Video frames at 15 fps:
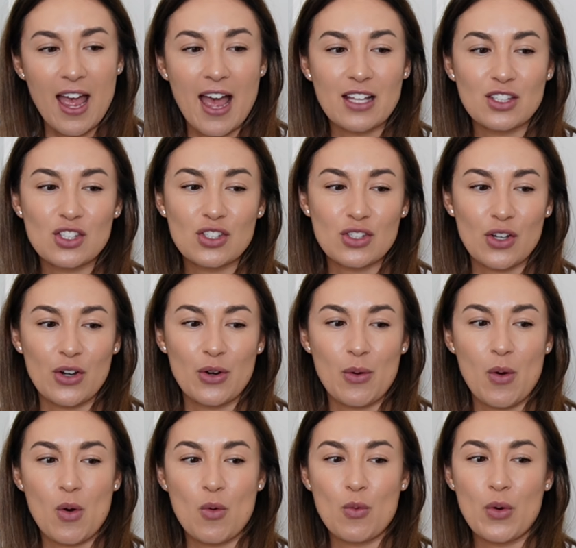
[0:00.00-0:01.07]
And
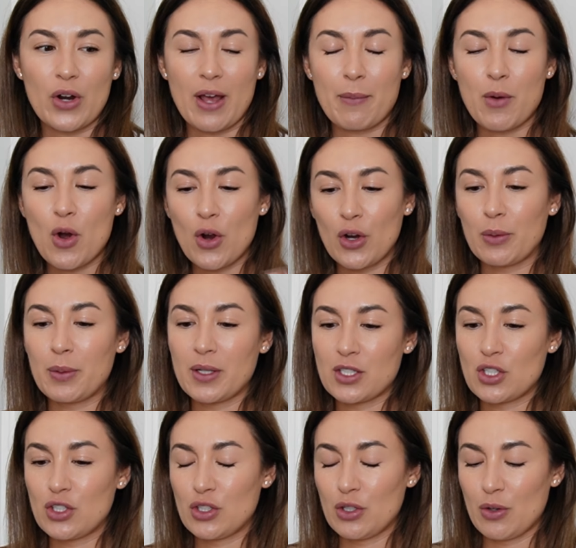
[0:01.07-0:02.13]
so what I'm hoping
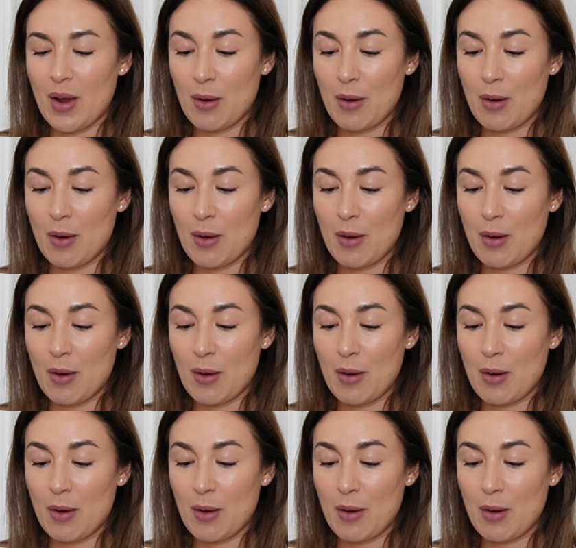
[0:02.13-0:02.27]
to do,